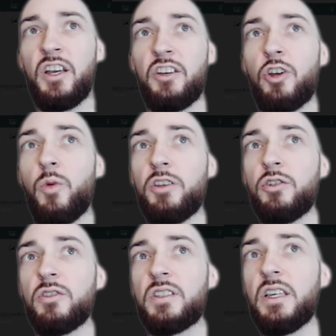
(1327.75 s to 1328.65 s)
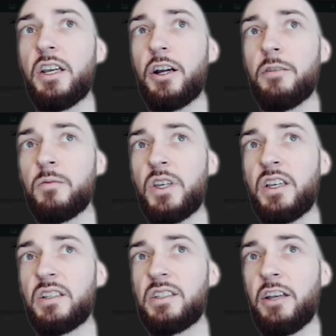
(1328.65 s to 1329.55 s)
So what you'll see here
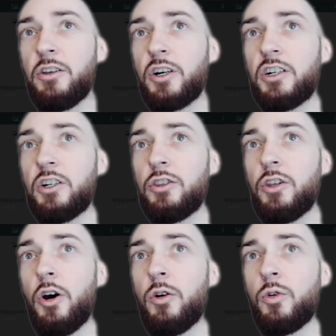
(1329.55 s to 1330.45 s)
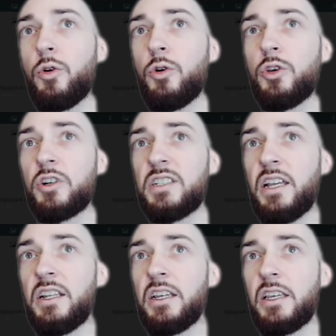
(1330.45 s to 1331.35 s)
is that you're going to know who you're
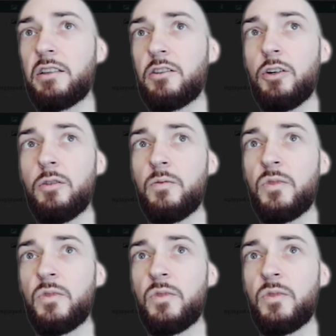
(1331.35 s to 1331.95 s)
sending it to